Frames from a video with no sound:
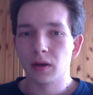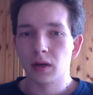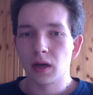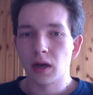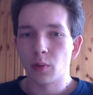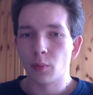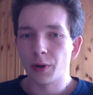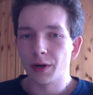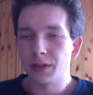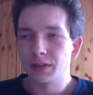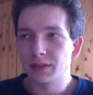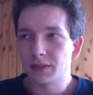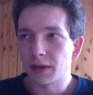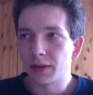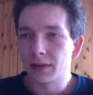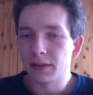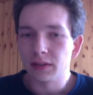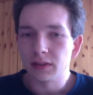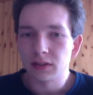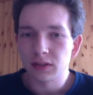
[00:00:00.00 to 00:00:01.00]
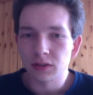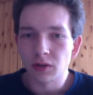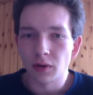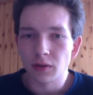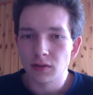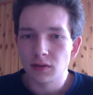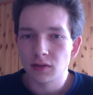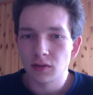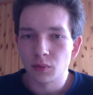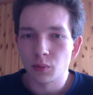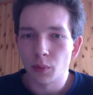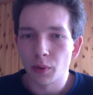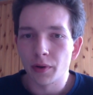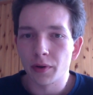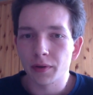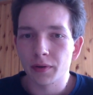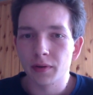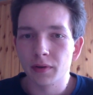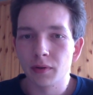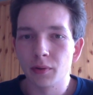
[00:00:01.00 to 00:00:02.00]
when it suddenly starts to
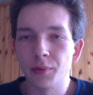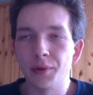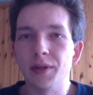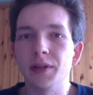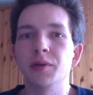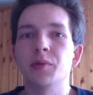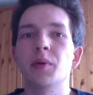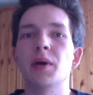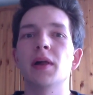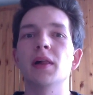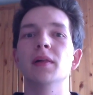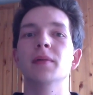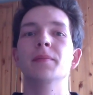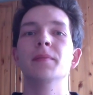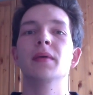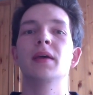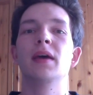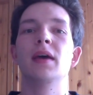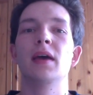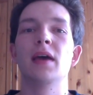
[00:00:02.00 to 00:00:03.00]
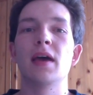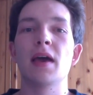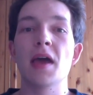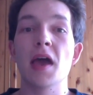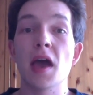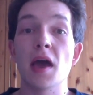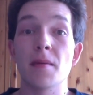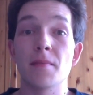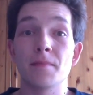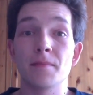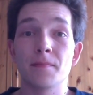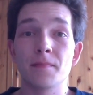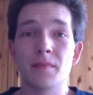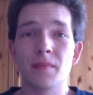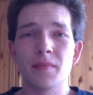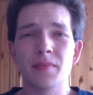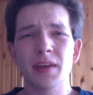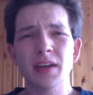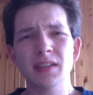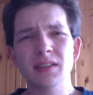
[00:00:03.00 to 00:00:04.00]
work really well.
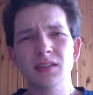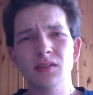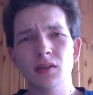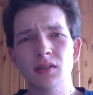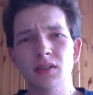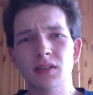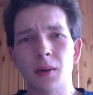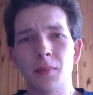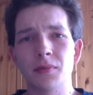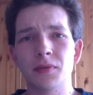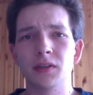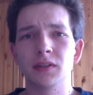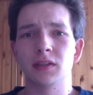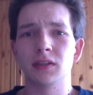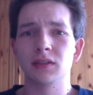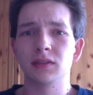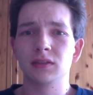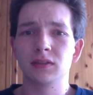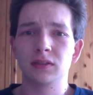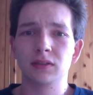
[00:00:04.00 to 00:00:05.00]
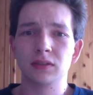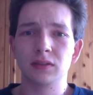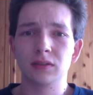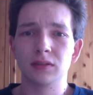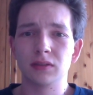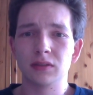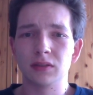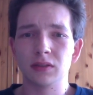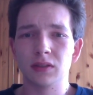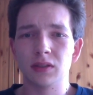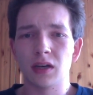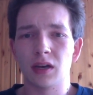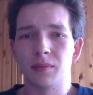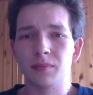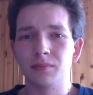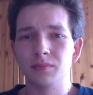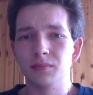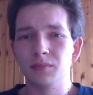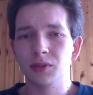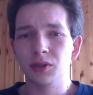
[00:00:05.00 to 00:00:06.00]
That's not something that
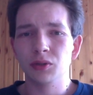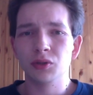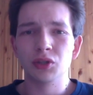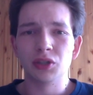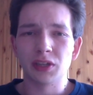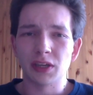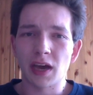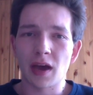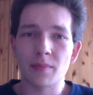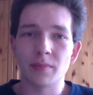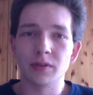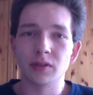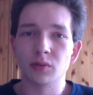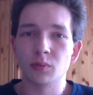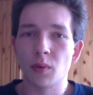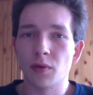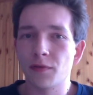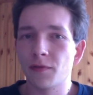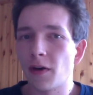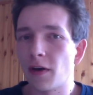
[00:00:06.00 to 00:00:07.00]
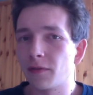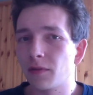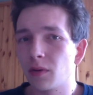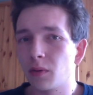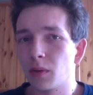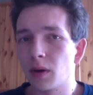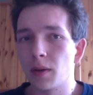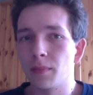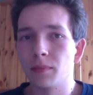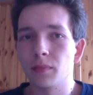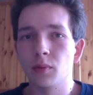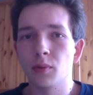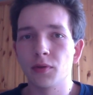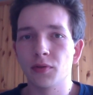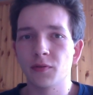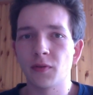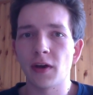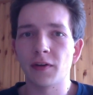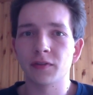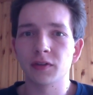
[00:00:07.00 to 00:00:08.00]
usually happens with
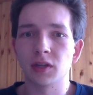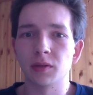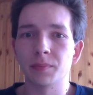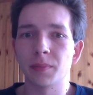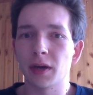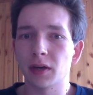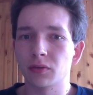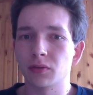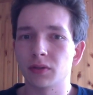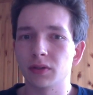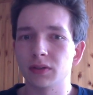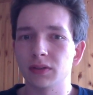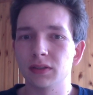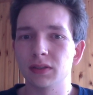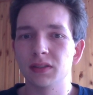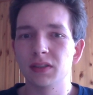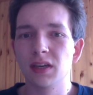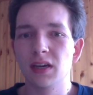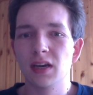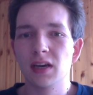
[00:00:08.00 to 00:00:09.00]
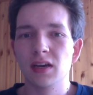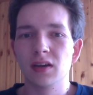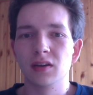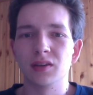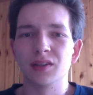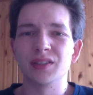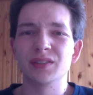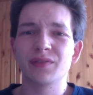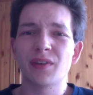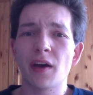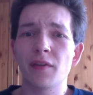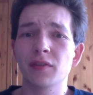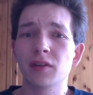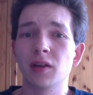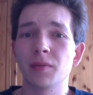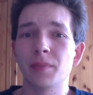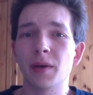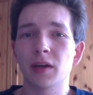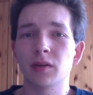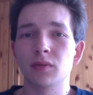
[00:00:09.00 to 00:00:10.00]
5 club back crosses, because 5
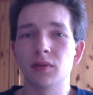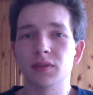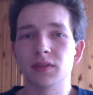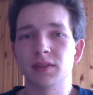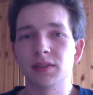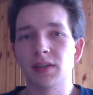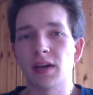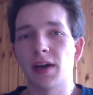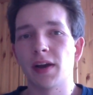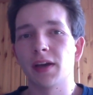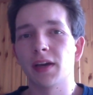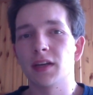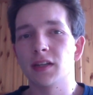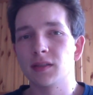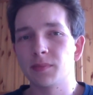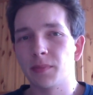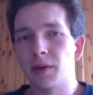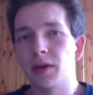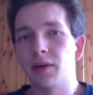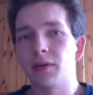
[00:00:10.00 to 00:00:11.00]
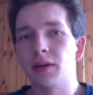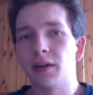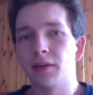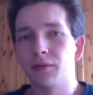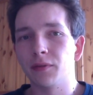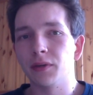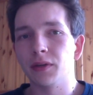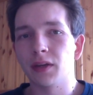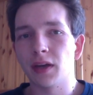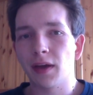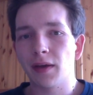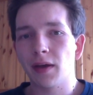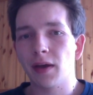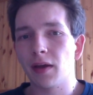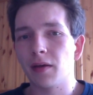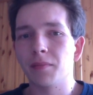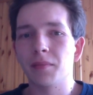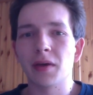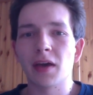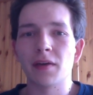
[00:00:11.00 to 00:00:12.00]
club back crosses kind of gets better
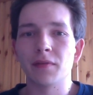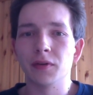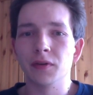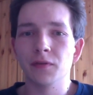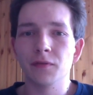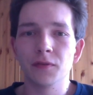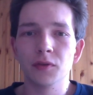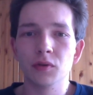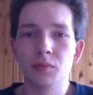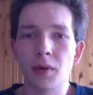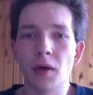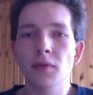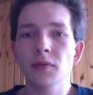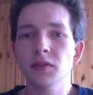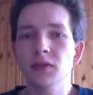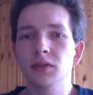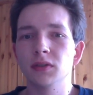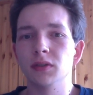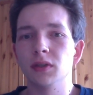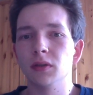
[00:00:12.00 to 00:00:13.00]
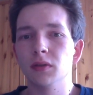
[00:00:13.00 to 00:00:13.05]
every few months,